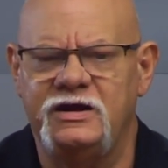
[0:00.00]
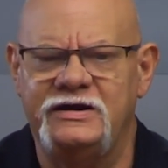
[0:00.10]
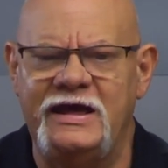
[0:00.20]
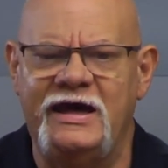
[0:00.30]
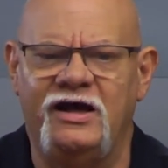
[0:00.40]

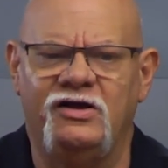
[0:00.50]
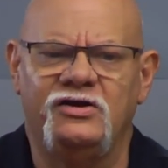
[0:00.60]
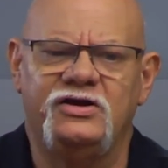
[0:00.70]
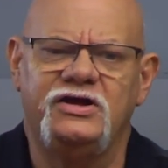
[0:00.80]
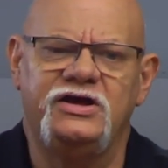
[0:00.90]
Now,
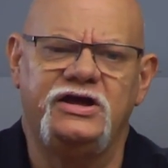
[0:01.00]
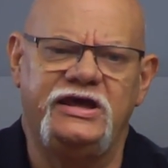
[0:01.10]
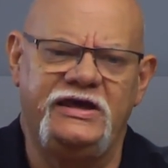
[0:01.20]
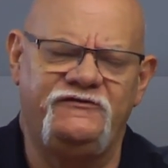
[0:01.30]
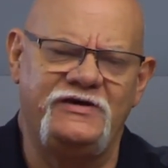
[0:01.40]

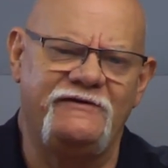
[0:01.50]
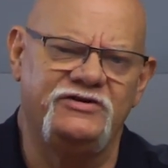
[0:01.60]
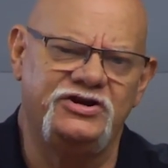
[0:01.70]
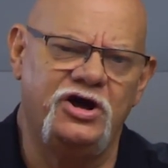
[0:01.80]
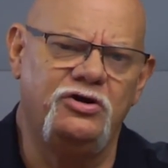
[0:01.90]
if you have
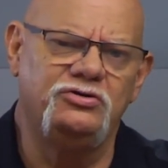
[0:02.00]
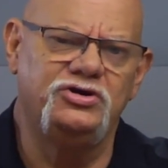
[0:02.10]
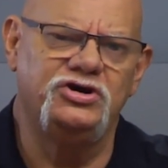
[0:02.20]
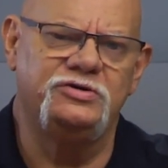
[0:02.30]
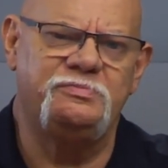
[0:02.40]
a known
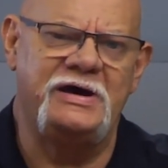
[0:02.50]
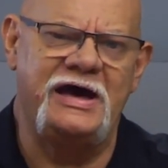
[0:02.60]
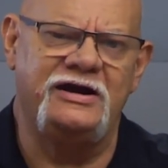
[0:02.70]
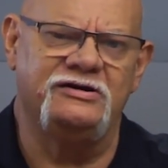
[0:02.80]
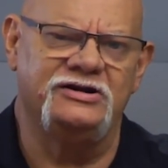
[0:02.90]
good
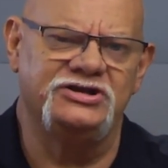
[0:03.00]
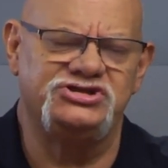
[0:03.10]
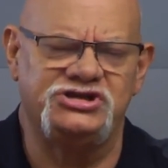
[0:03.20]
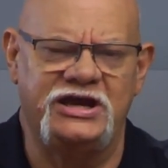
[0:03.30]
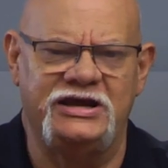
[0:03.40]
pattern, let's
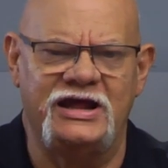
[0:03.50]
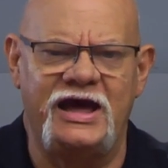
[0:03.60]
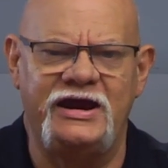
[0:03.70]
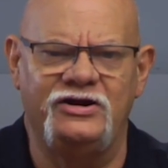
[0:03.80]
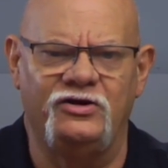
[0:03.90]
say at
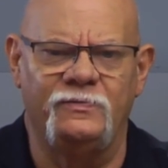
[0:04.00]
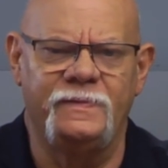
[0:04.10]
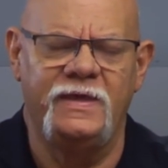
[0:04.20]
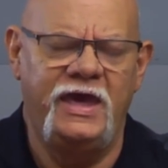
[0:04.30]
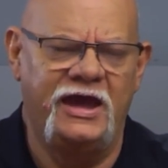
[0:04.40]
idle,
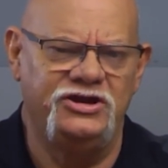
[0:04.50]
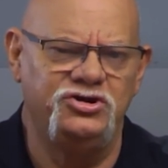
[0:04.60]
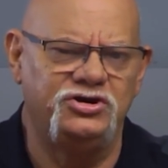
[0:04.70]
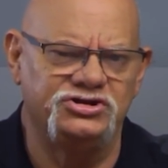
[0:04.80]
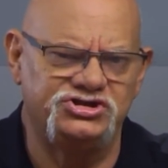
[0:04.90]
and
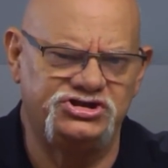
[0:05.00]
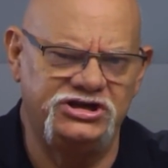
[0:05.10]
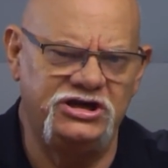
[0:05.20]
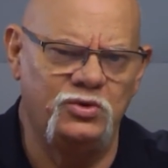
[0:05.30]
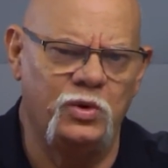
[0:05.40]
you can
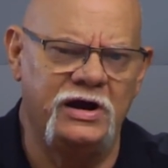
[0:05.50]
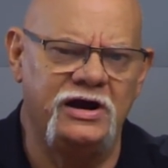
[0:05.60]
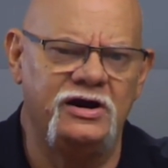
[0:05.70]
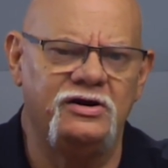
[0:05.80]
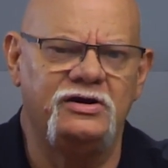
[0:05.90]
see
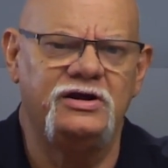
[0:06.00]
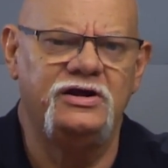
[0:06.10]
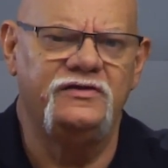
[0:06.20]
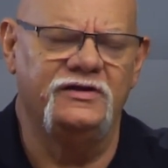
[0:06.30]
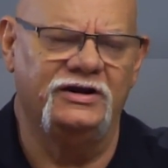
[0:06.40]
where
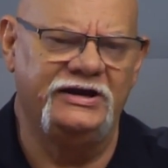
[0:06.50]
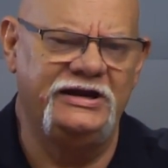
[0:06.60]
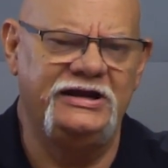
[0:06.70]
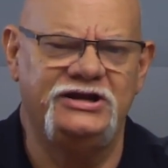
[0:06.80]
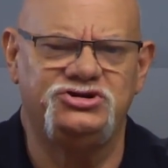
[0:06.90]
the
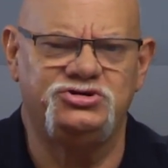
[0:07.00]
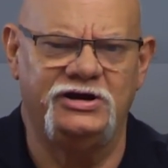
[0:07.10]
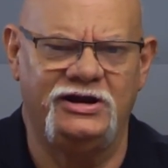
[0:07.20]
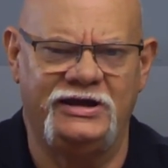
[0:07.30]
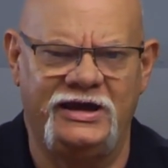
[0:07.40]
leading and
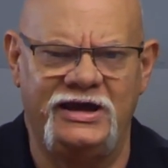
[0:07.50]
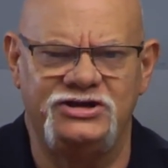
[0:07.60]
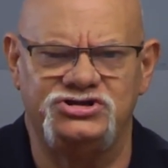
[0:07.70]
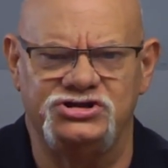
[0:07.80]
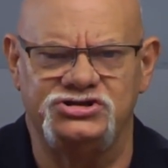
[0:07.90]
trailing
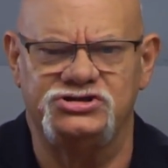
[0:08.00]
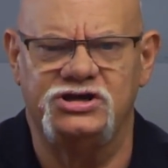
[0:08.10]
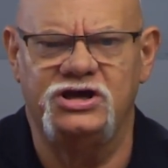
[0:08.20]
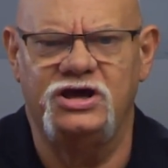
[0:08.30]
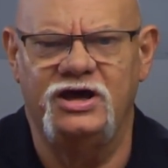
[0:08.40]
edges
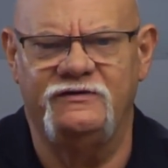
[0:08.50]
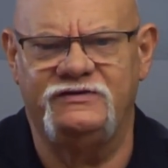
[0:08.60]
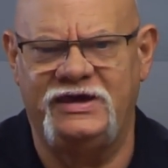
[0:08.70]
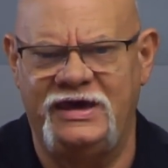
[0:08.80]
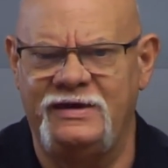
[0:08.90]

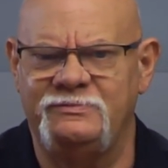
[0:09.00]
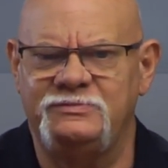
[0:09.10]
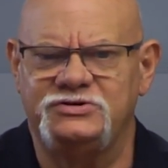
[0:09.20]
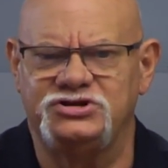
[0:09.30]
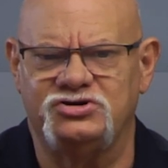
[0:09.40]
of
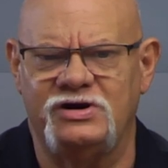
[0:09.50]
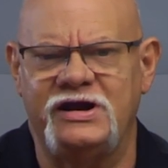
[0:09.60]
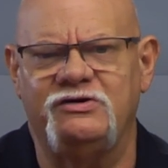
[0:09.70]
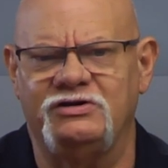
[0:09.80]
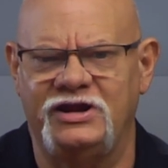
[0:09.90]
cam to
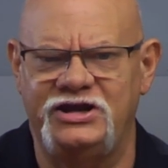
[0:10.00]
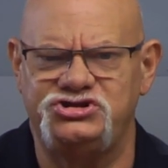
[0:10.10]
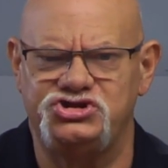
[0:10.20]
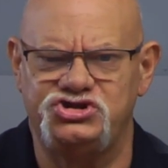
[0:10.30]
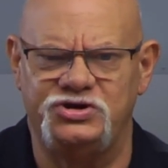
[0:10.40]
crank
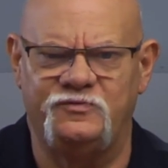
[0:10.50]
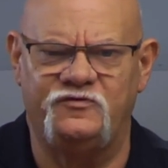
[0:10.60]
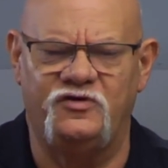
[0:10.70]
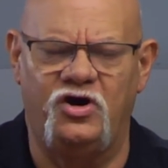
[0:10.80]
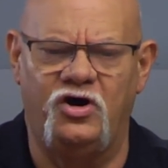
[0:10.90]
relationship
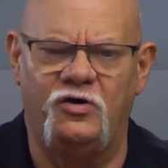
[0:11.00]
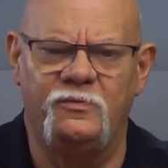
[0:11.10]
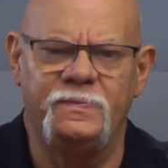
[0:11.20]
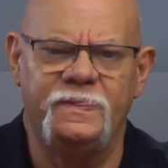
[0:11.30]
fall,